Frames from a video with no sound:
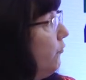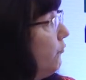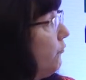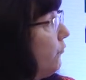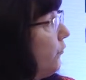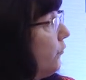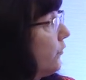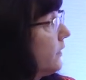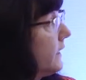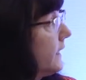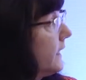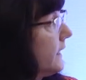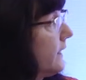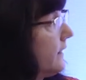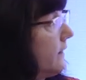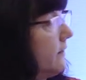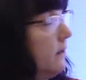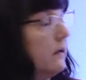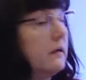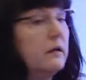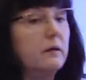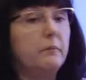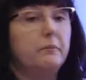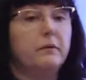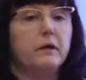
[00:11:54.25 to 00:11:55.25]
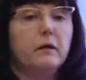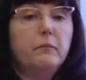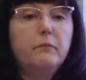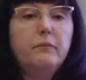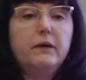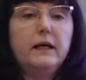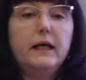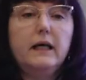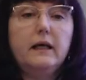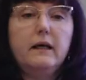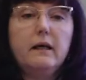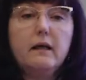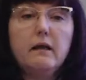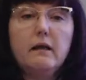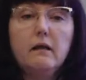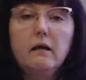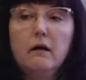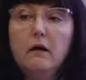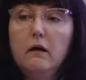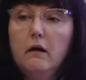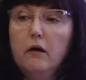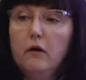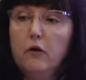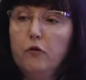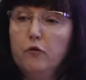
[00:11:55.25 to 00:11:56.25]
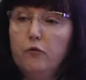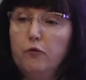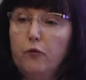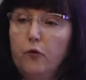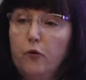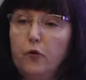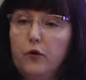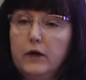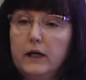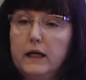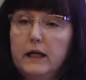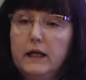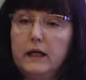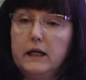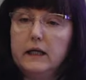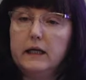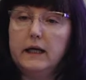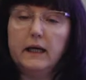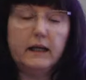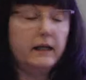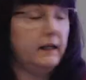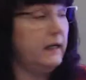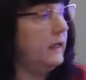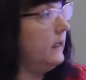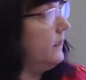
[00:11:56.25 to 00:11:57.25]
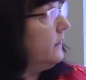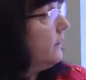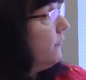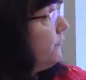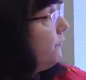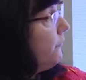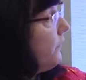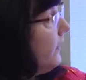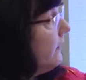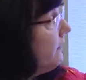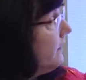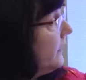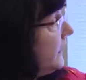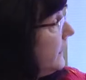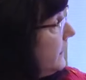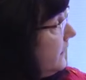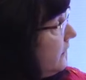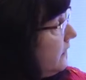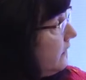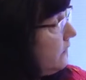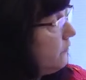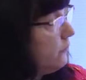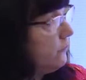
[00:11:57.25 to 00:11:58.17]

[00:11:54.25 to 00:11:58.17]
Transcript: for the startup companies for uh, getting the funding.